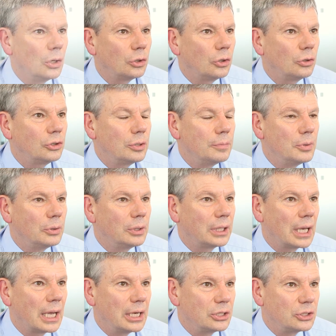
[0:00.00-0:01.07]
Good
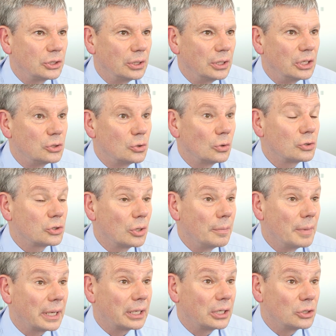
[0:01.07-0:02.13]
communication is also
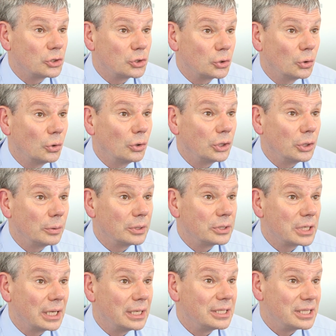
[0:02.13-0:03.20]
making sure you
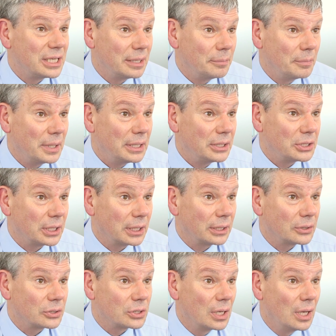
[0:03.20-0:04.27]
attend team
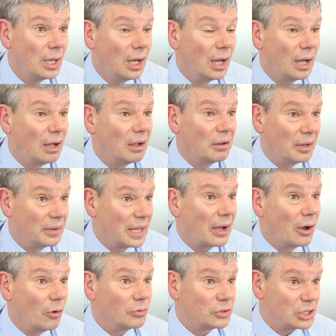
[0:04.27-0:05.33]
meetings, and
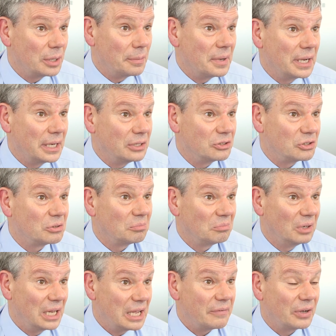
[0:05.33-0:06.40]
that obviously means
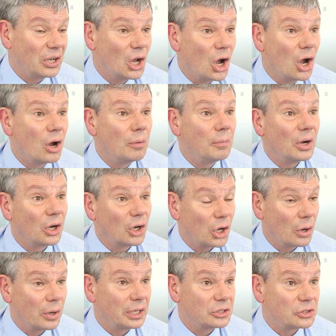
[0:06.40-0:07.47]
leaving home and
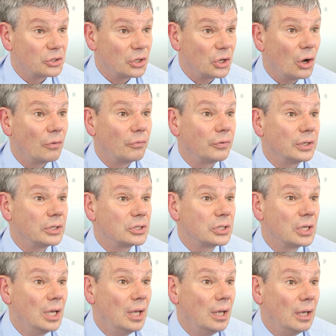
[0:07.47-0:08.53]
going to the
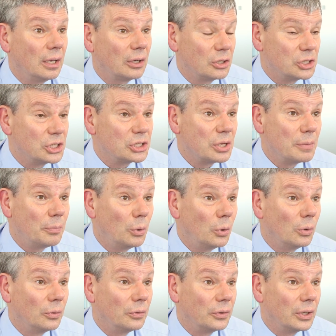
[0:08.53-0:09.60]
office, because it's
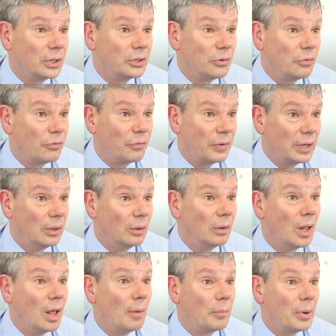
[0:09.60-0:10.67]
important that you
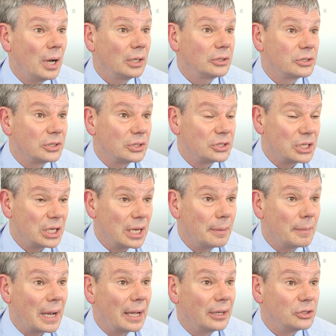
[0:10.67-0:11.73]
feel part of the
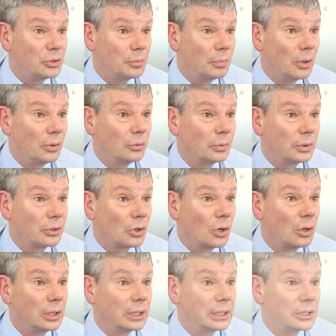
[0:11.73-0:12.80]
team and you bond with
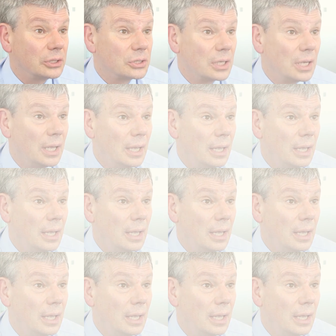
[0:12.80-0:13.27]
colleagues.